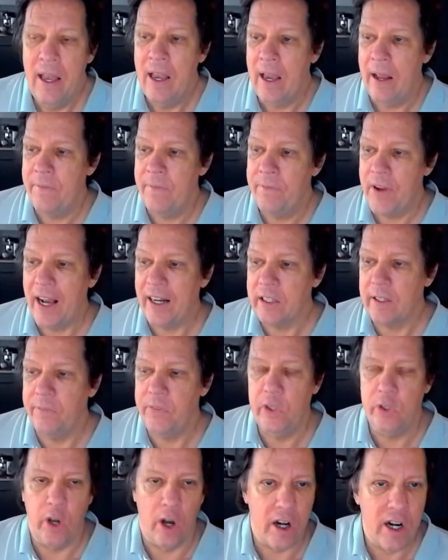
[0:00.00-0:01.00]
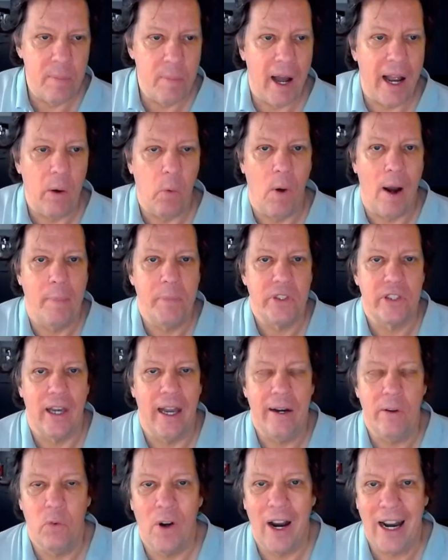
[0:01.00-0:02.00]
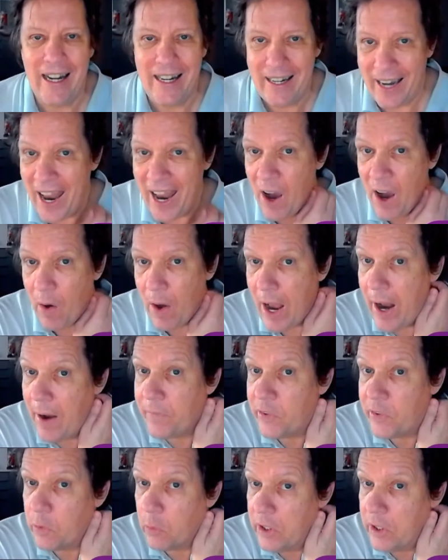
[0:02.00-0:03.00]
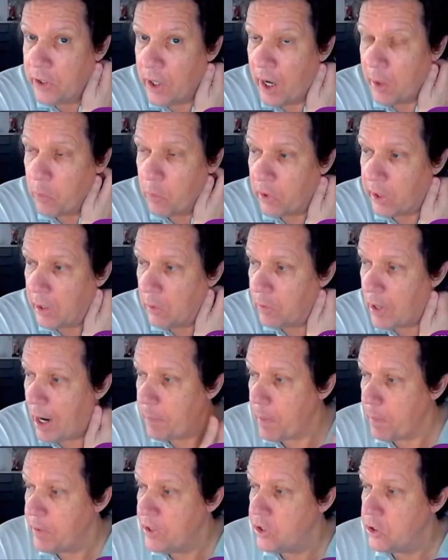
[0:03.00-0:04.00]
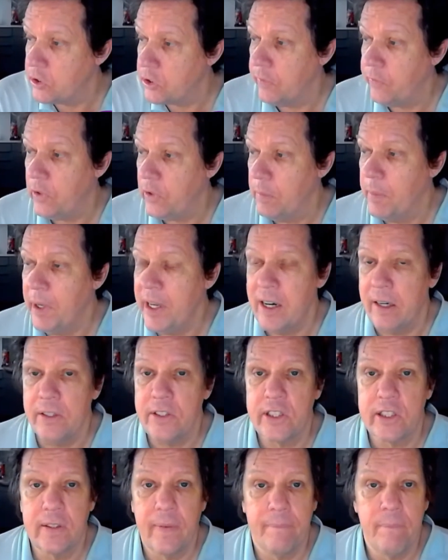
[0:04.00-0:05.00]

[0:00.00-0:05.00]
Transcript: In fact, if you go to my website right now after we're done, we're going to wrap up in just a few minutes.